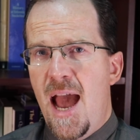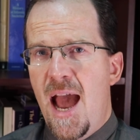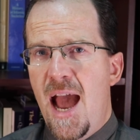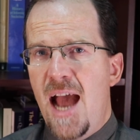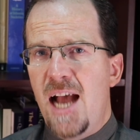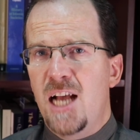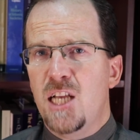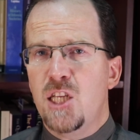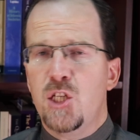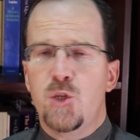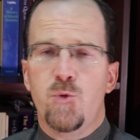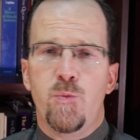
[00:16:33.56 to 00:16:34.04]

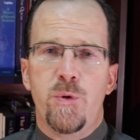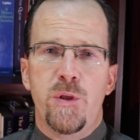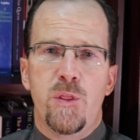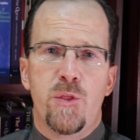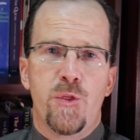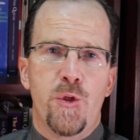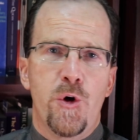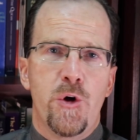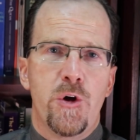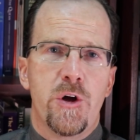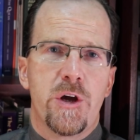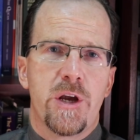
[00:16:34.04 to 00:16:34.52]
as we
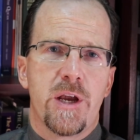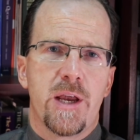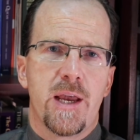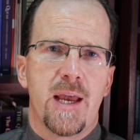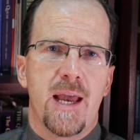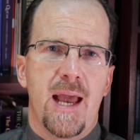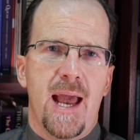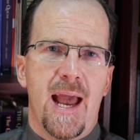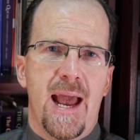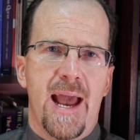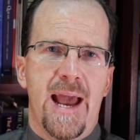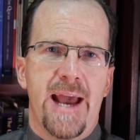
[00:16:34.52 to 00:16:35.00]
look
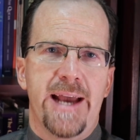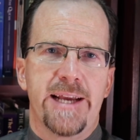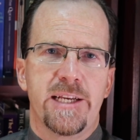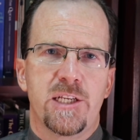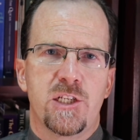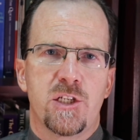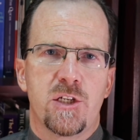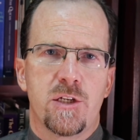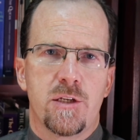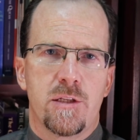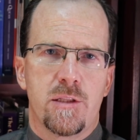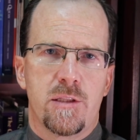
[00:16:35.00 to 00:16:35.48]

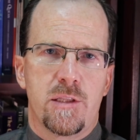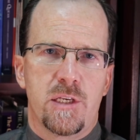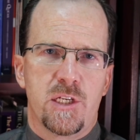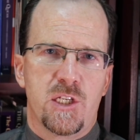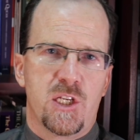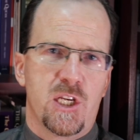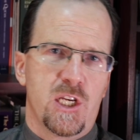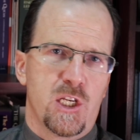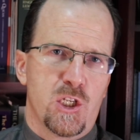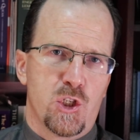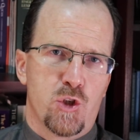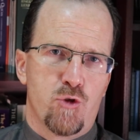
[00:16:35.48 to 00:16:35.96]
at
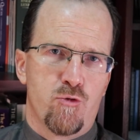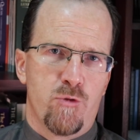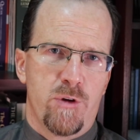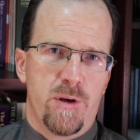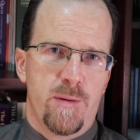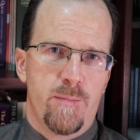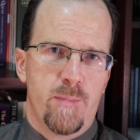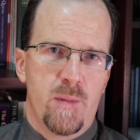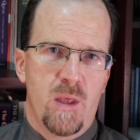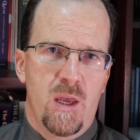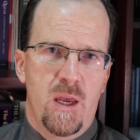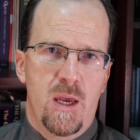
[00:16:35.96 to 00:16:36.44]
this history,